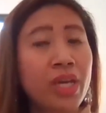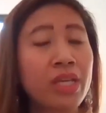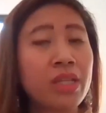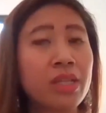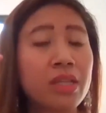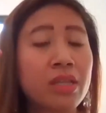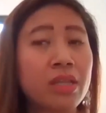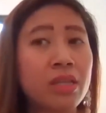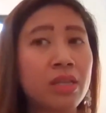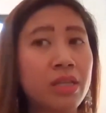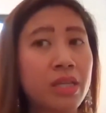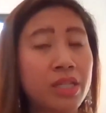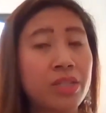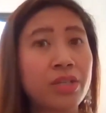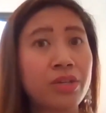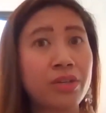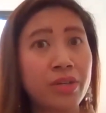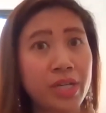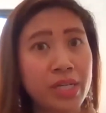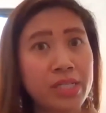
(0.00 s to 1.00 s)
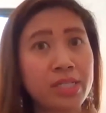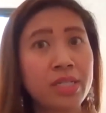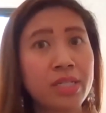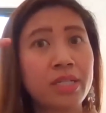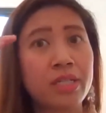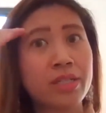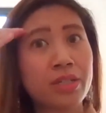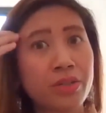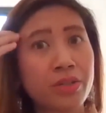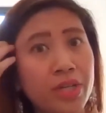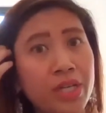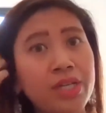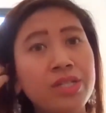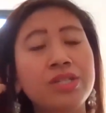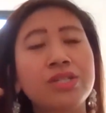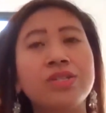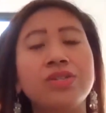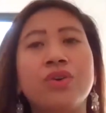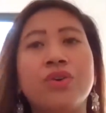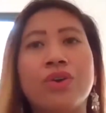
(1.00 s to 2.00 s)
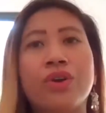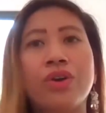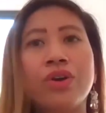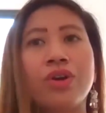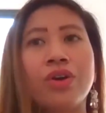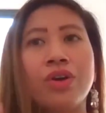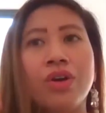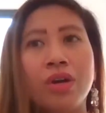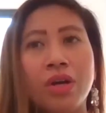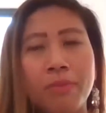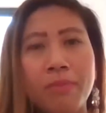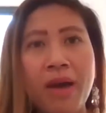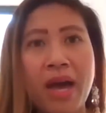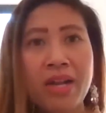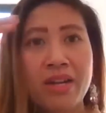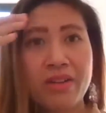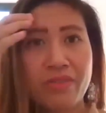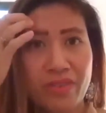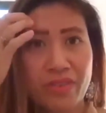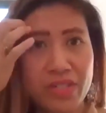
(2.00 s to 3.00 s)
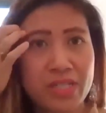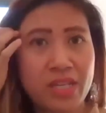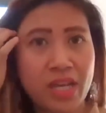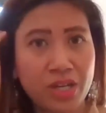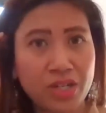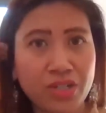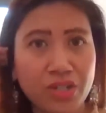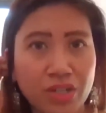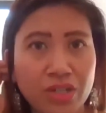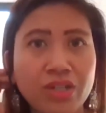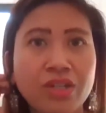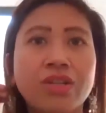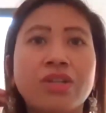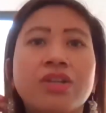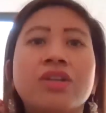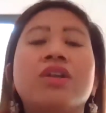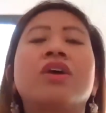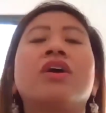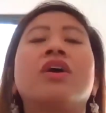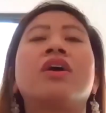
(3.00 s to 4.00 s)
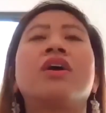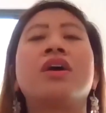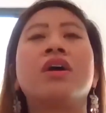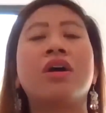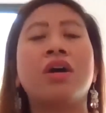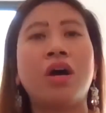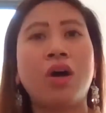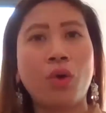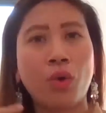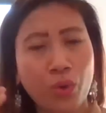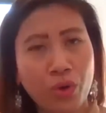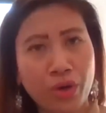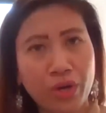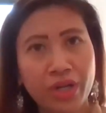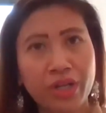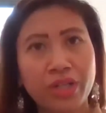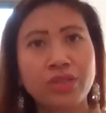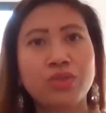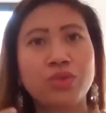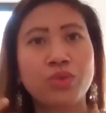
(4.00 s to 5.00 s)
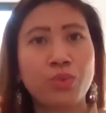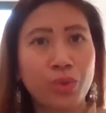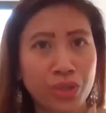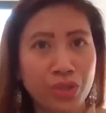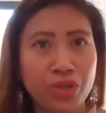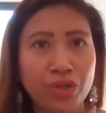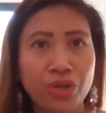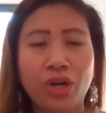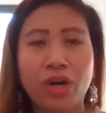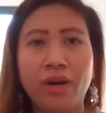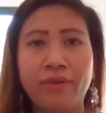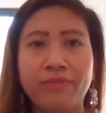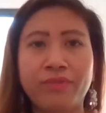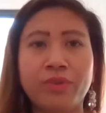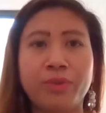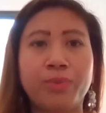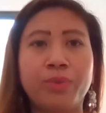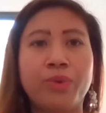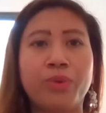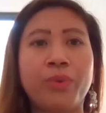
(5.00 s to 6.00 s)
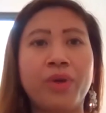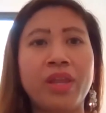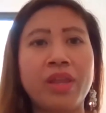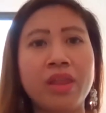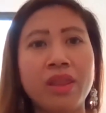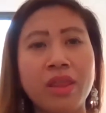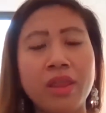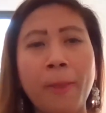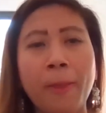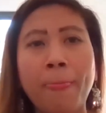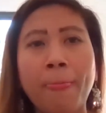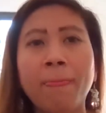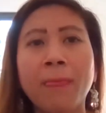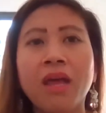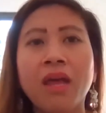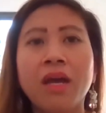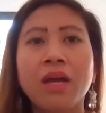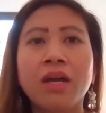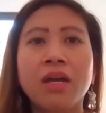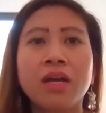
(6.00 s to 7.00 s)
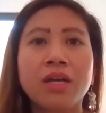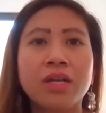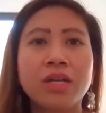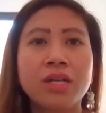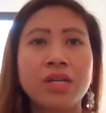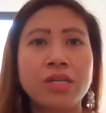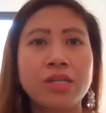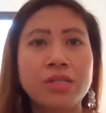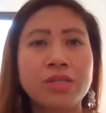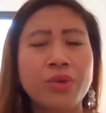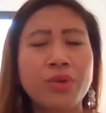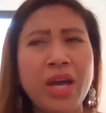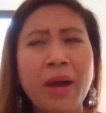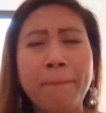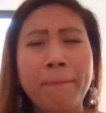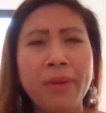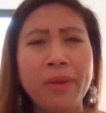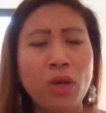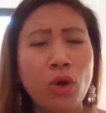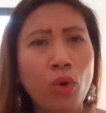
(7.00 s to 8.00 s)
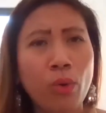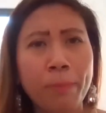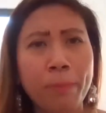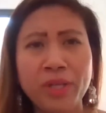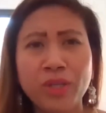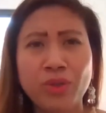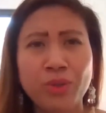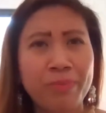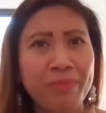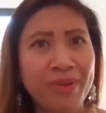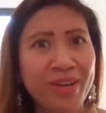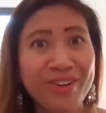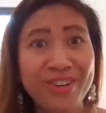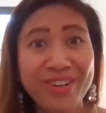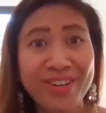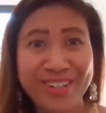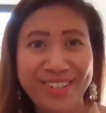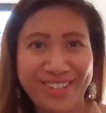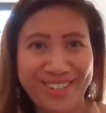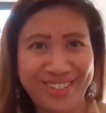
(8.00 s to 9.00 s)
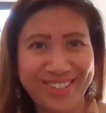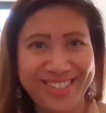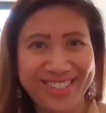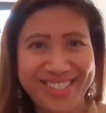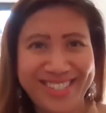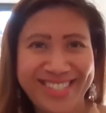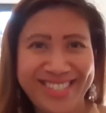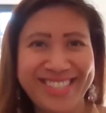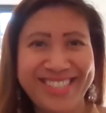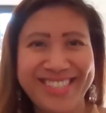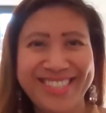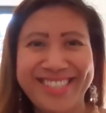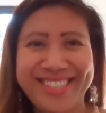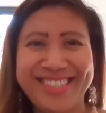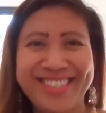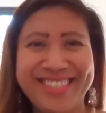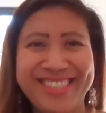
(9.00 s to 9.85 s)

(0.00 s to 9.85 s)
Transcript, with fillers: can increase and increase your manifestation according to what you're comfortable with. So, yeah, be open to miracles.